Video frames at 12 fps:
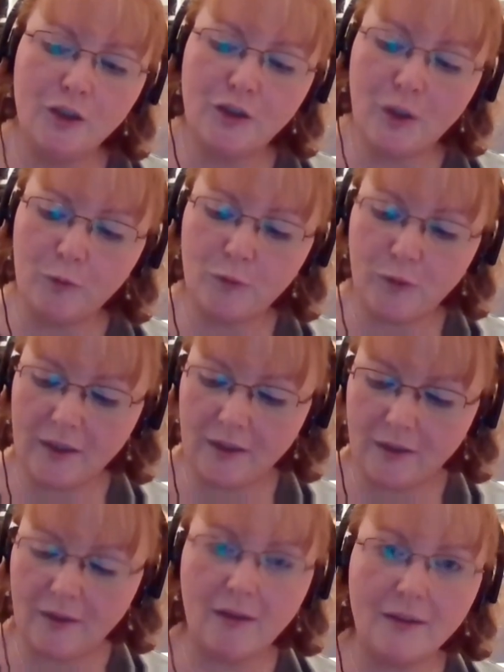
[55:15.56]
don't
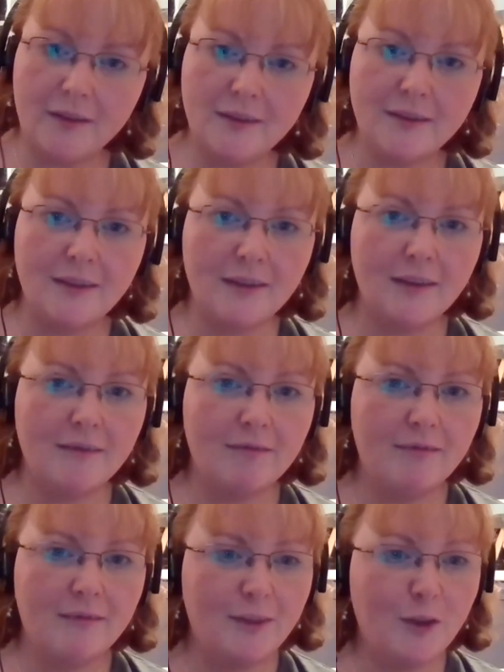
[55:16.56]
recognise the
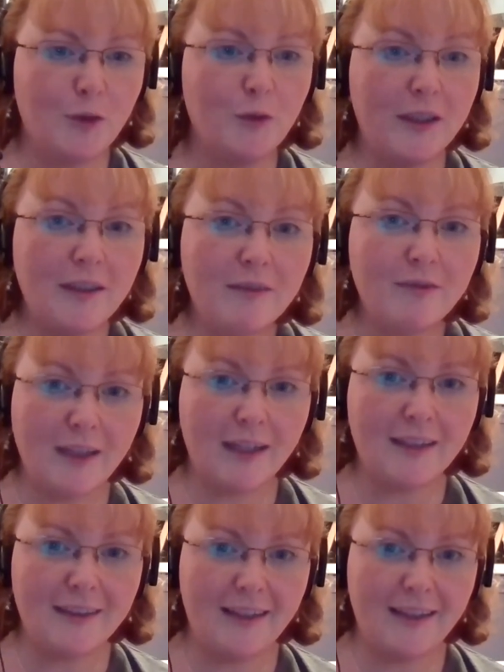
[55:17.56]
the grief
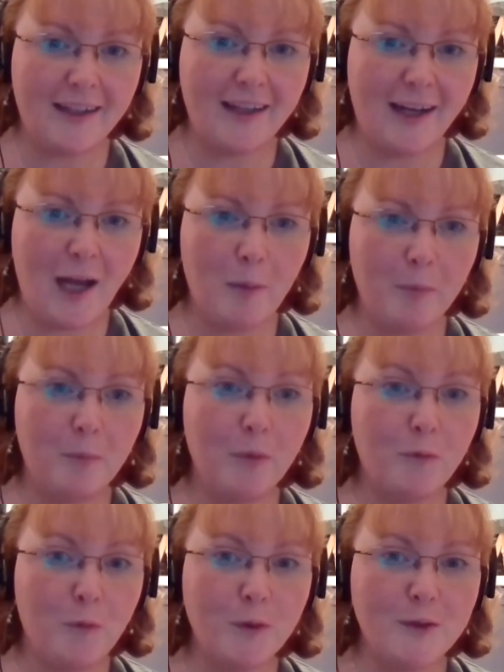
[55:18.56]
that that can happen
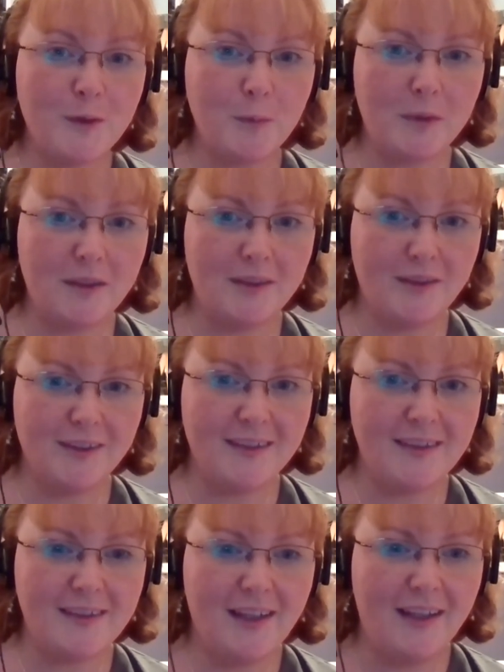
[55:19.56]
before somebody
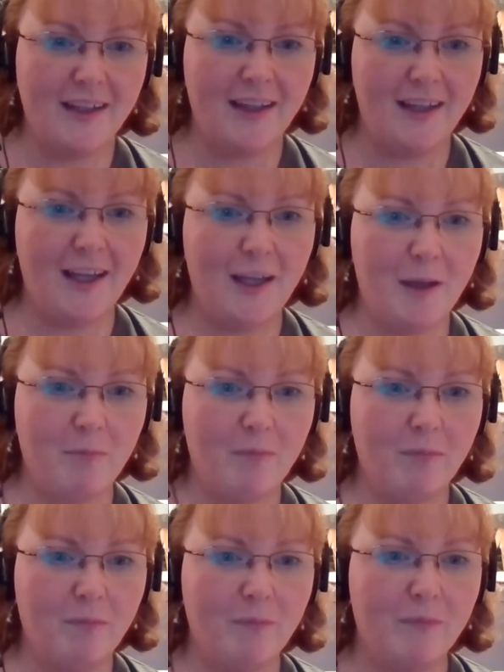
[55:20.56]
dies. Hmm.
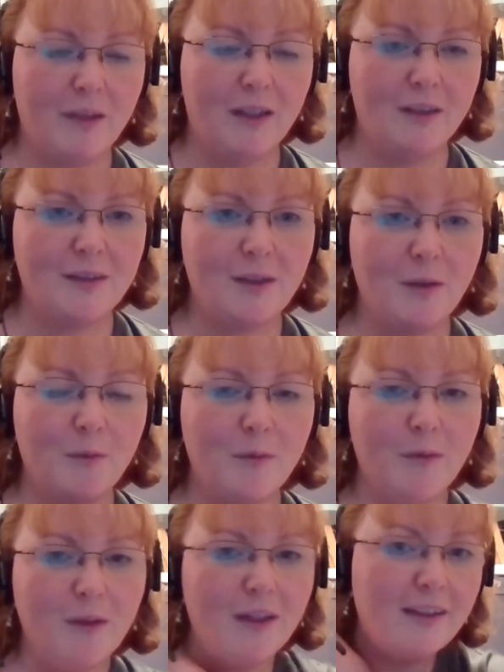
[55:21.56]
Um,
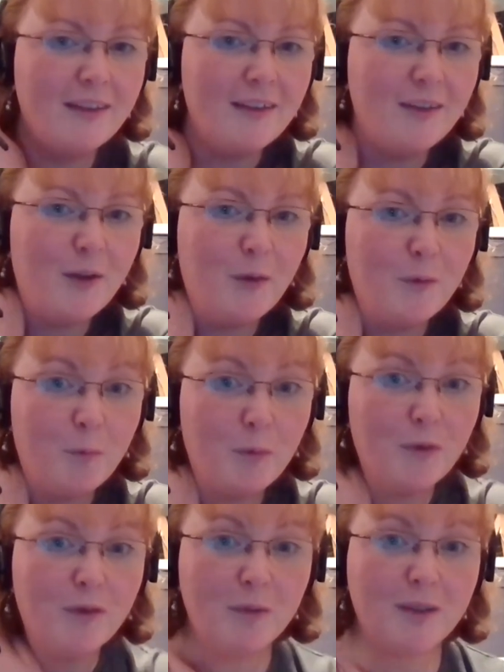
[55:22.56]
so you know,
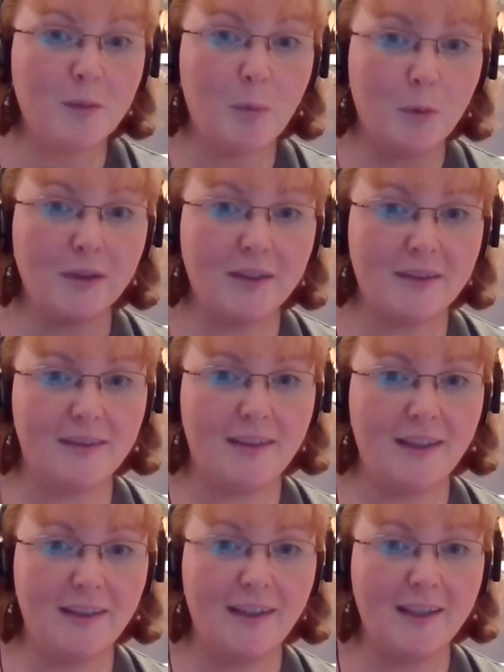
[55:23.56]
bereavement support
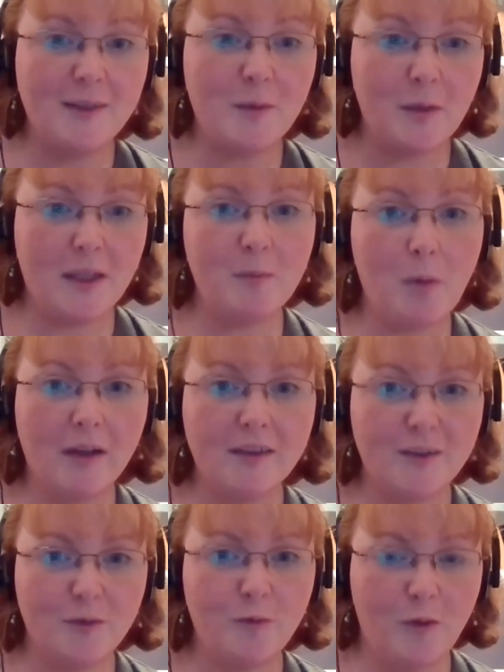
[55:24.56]
is is
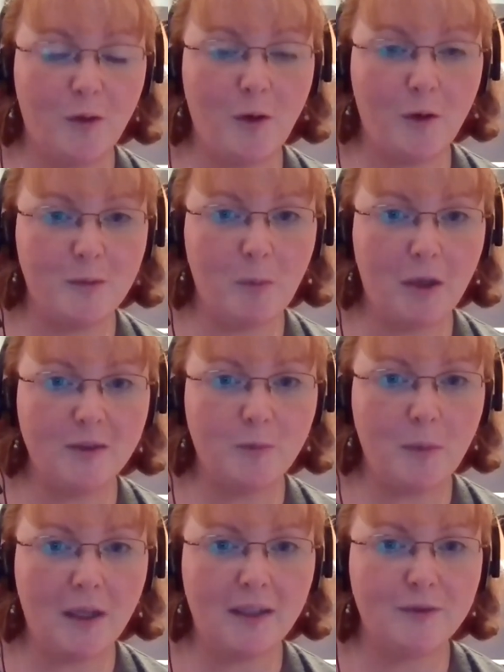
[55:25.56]
part of is part of
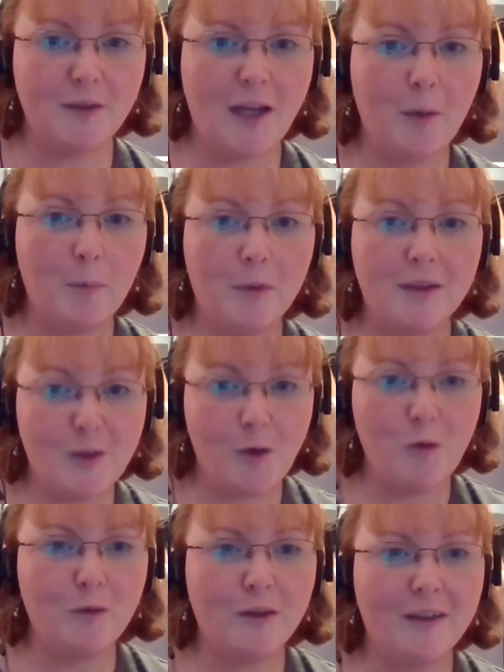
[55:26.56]
palliative care, but it's
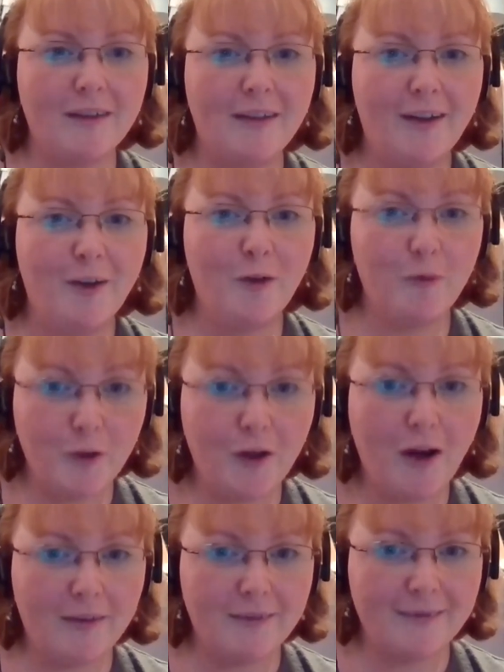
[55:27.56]
often
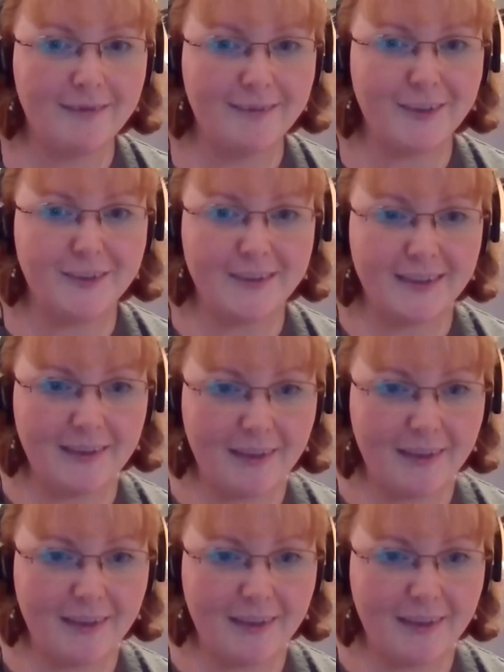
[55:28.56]
forgotten because it